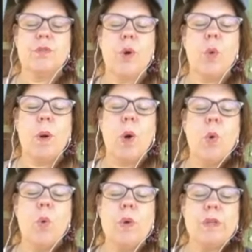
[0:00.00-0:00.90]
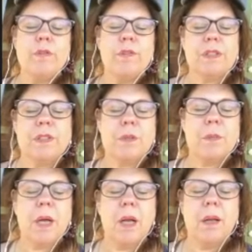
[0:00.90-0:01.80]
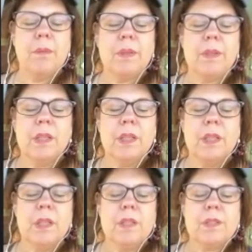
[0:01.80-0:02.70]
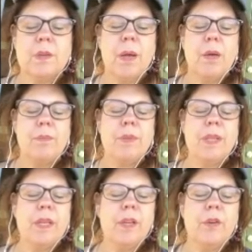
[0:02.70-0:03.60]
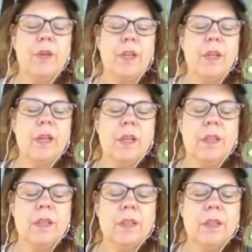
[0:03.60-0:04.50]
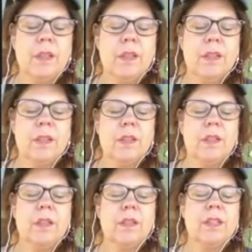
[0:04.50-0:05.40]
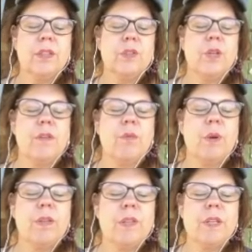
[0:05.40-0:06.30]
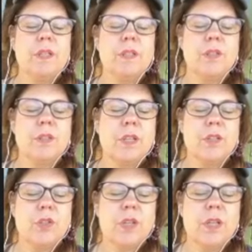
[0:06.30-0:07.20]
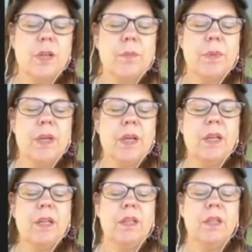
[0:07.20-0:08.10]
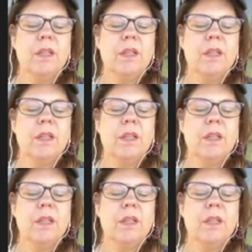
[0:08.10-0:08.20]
FOMO, your foster mom, some humping area. Like you have one thing that you can hump on,